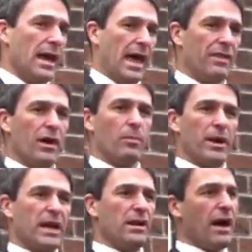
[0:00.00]
And there'll
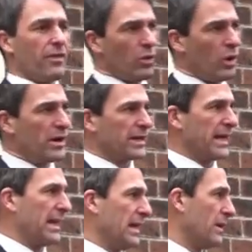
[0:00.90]
be another one
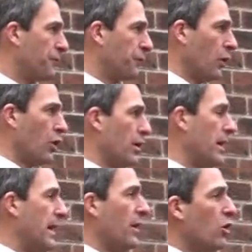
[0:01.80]
get in
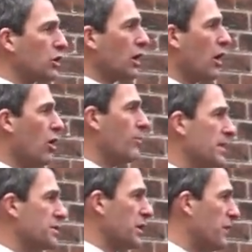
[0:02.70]
Florida, and
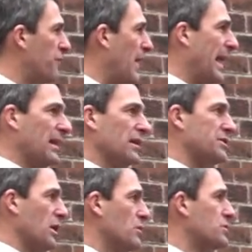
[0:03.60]
Oklahoma's going to file
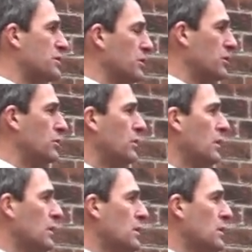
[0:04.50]
its own suit.